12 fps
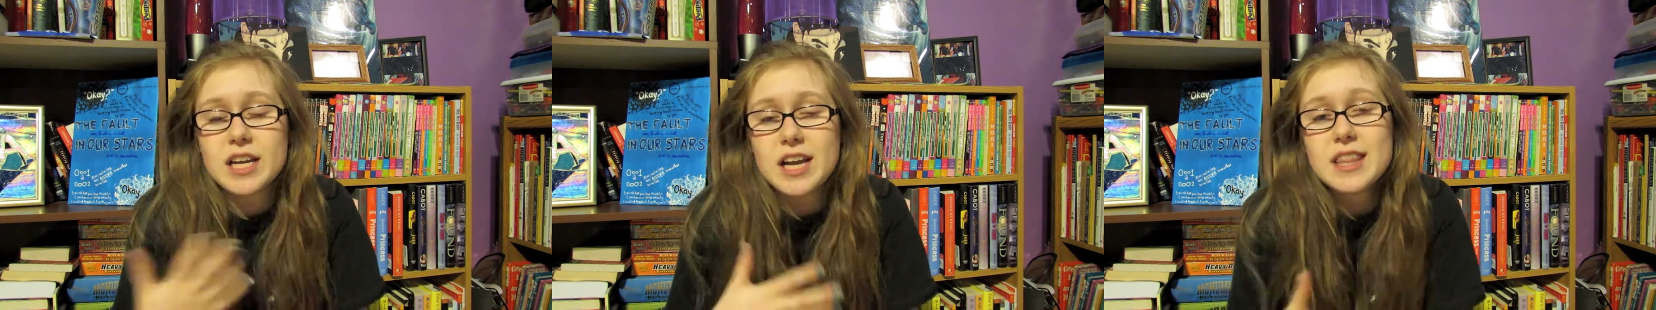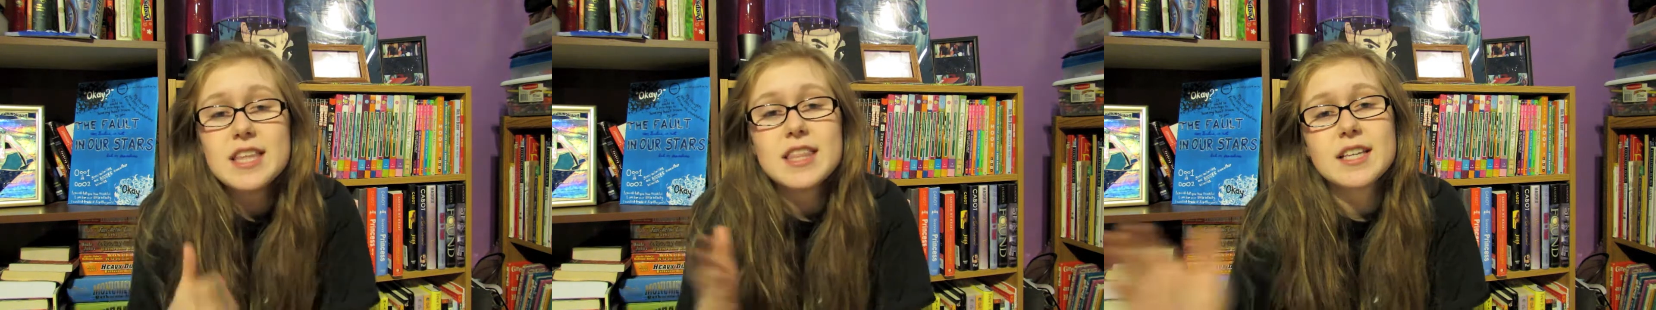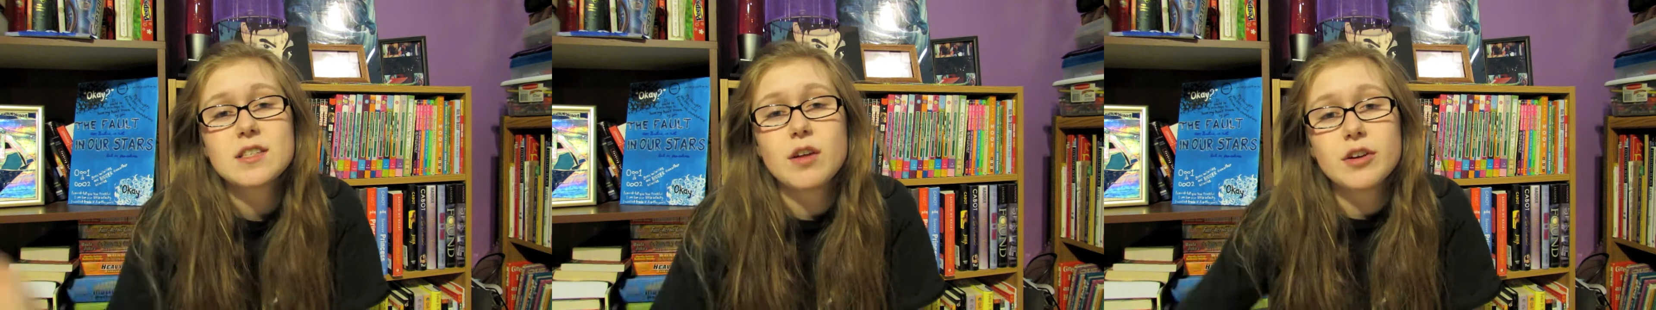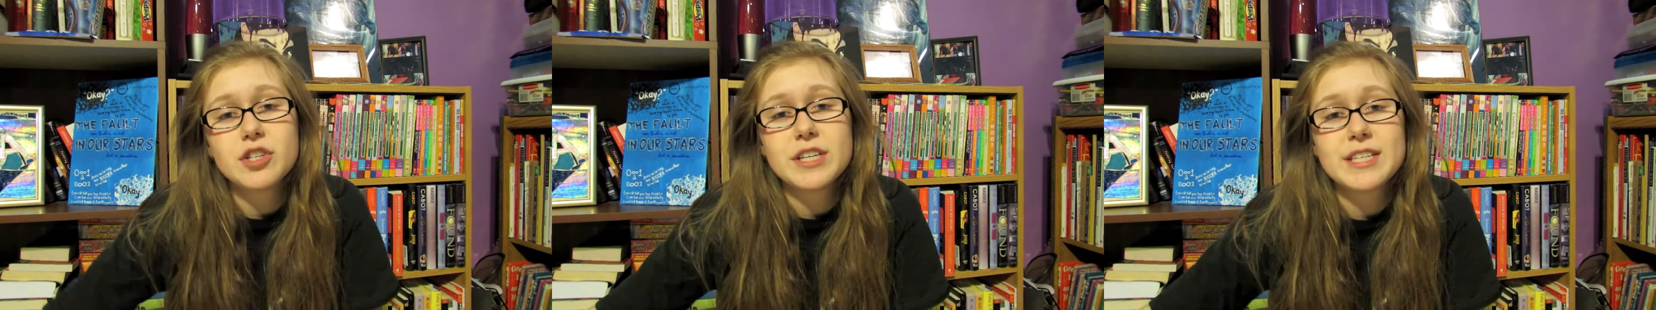And I think that's
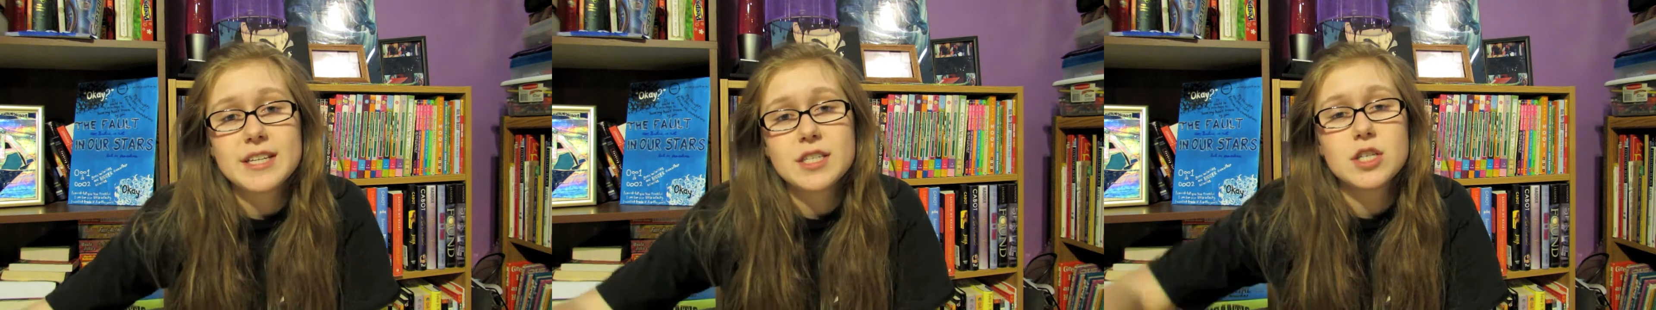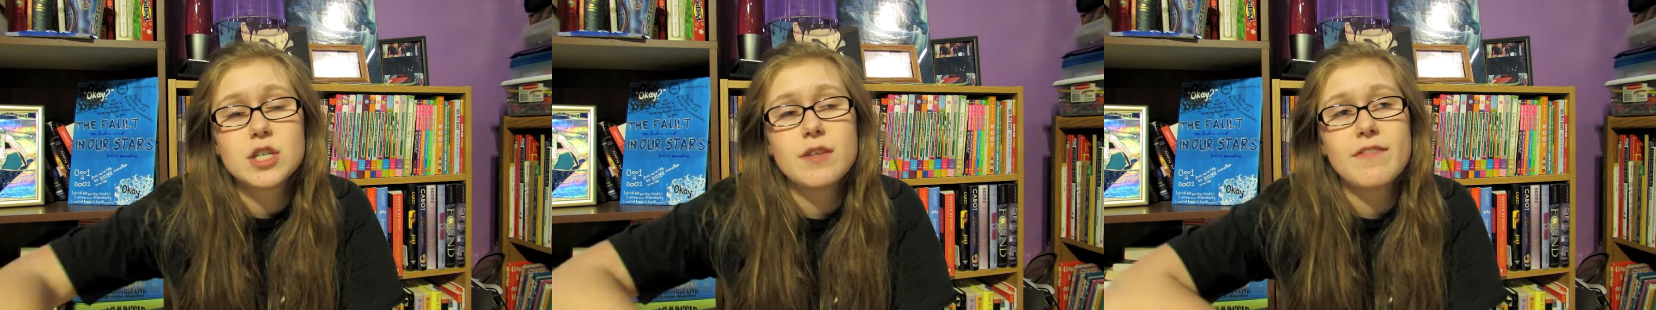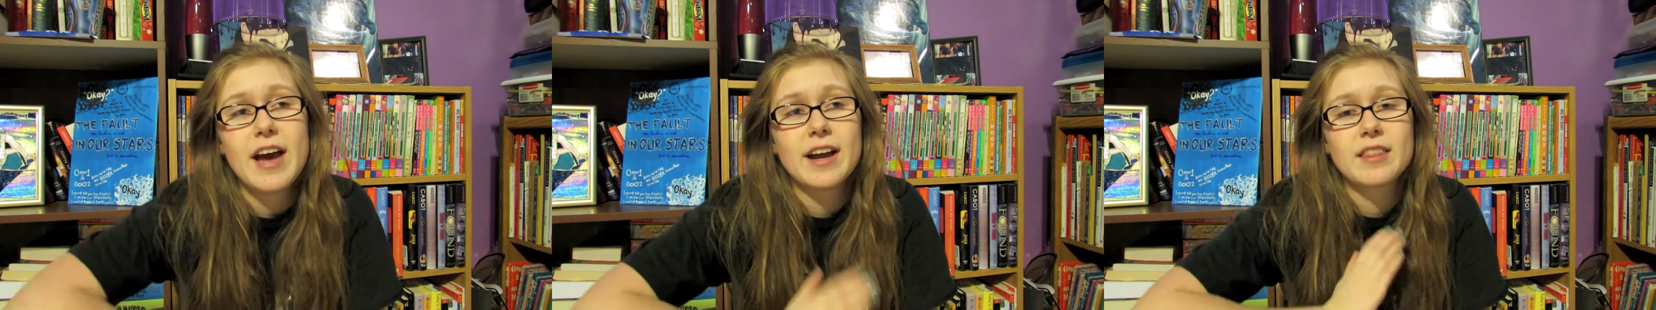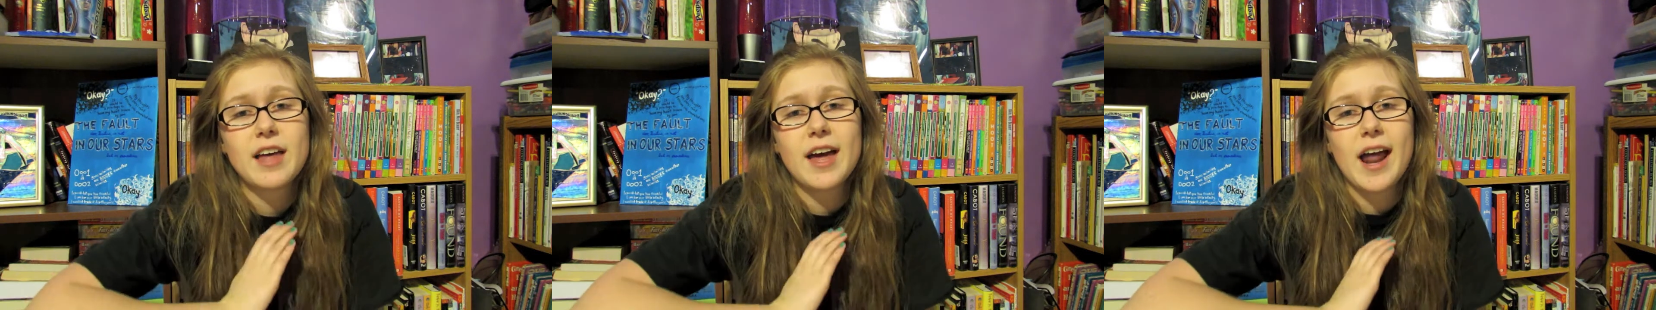largely attested to the
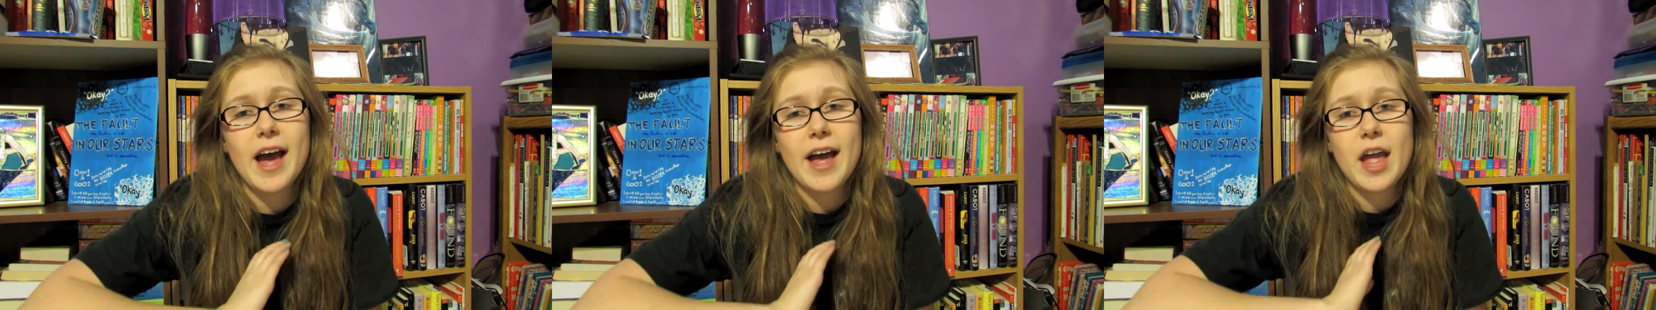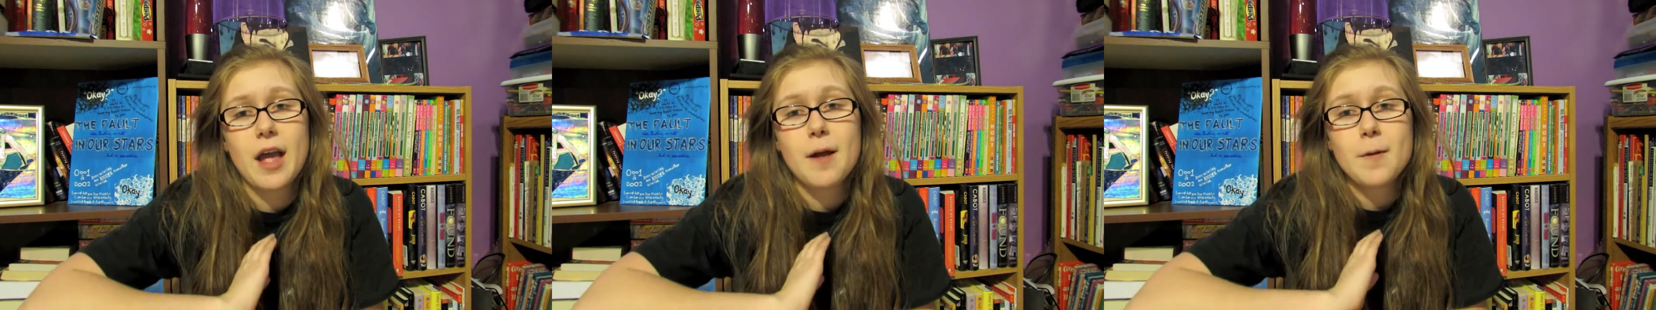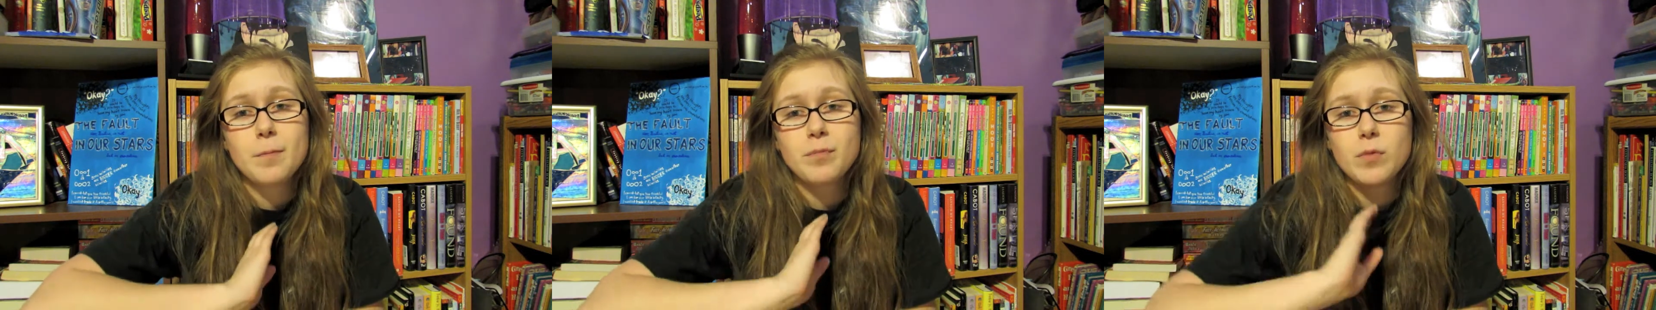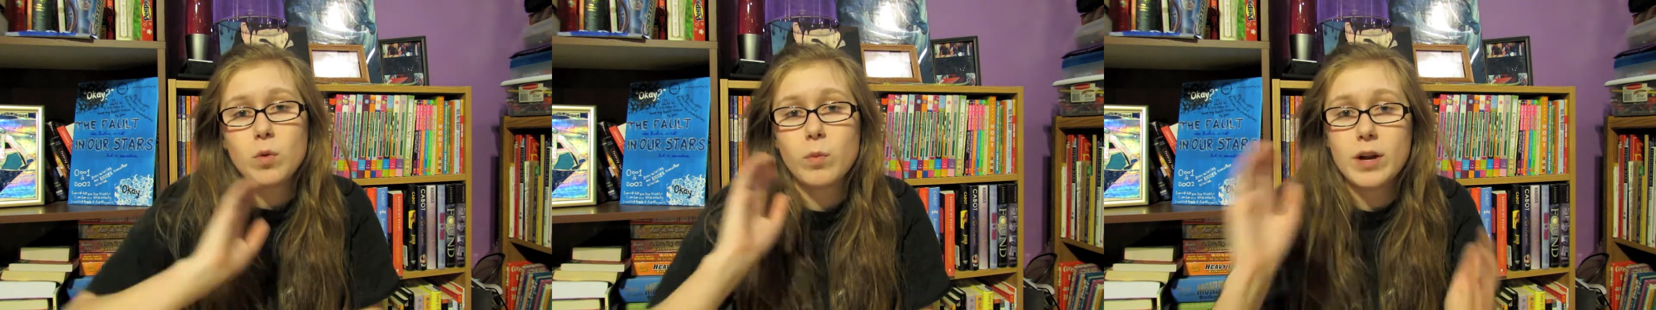fact that I
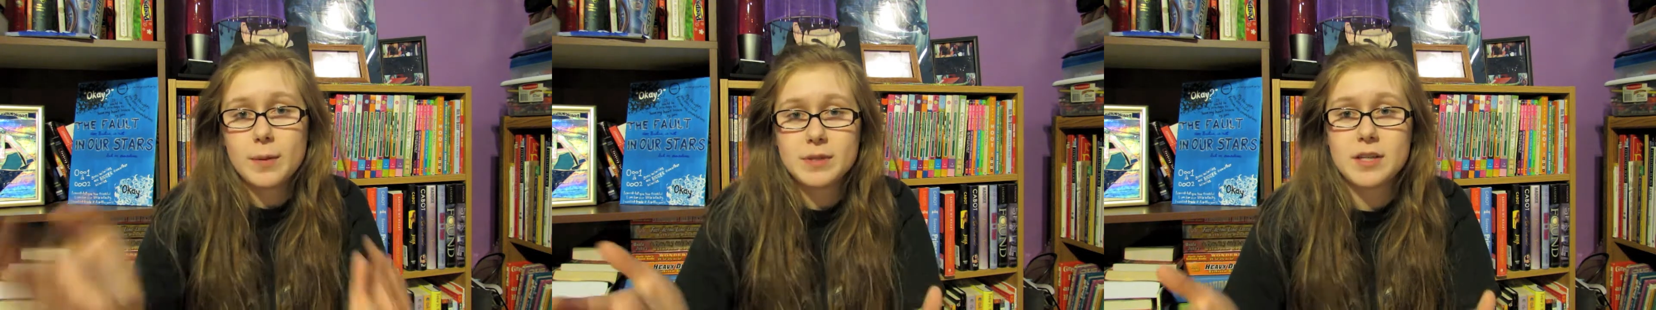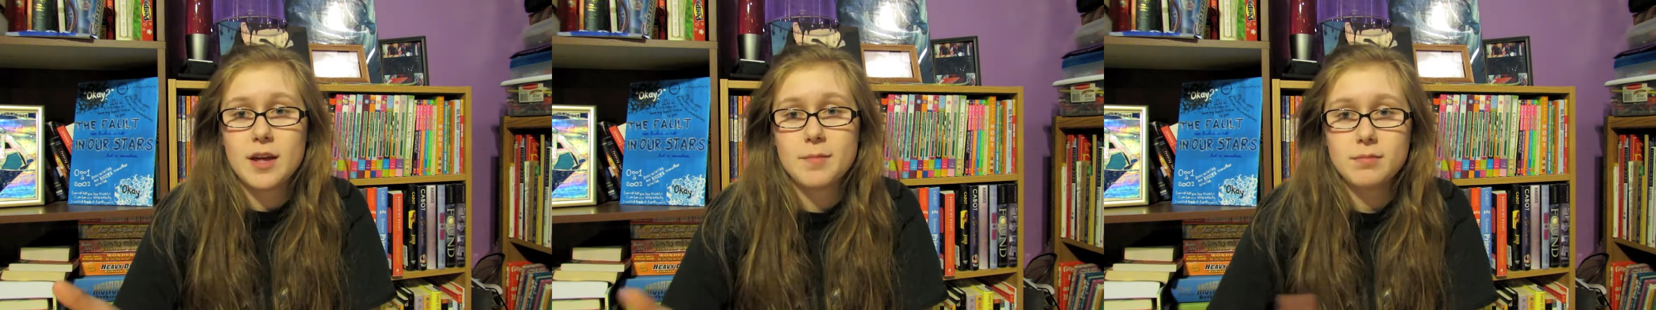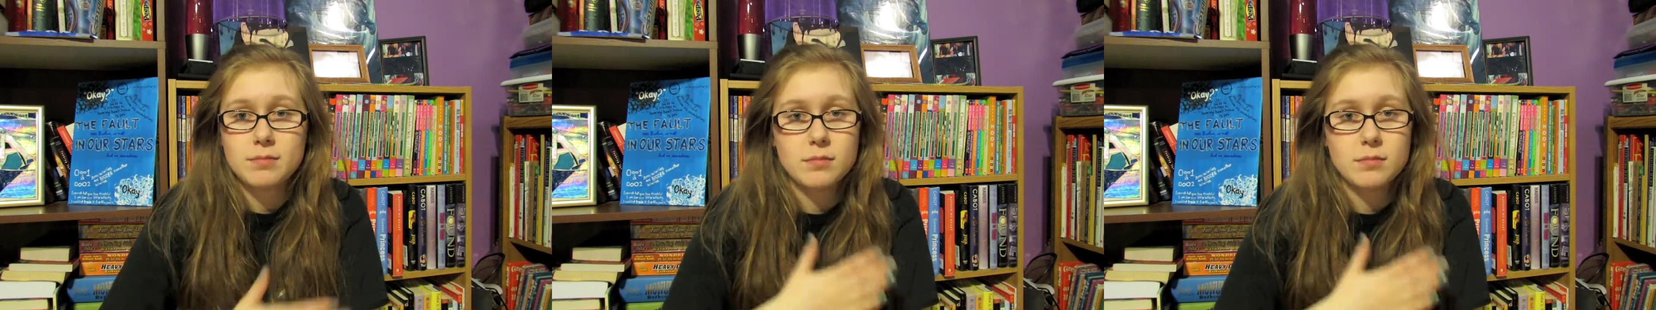went up to them,